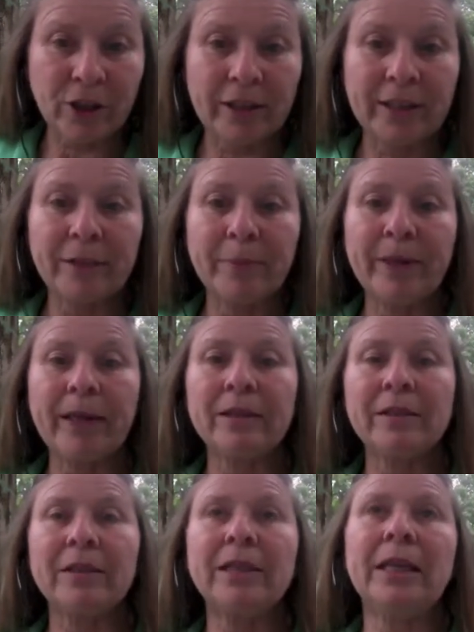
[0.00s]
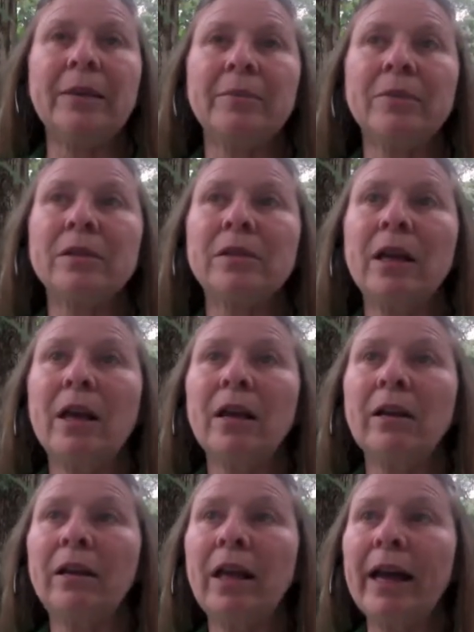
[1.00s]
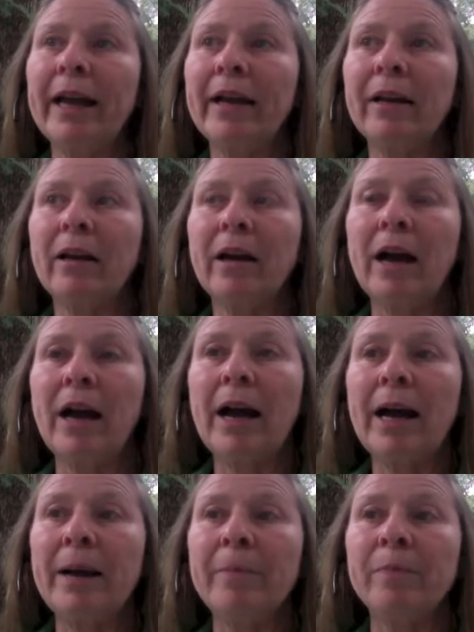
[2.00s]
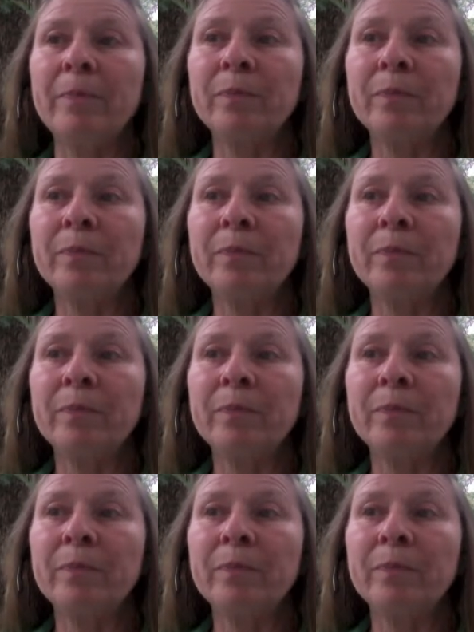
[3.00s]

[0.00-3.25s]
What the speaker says: is because it seems like the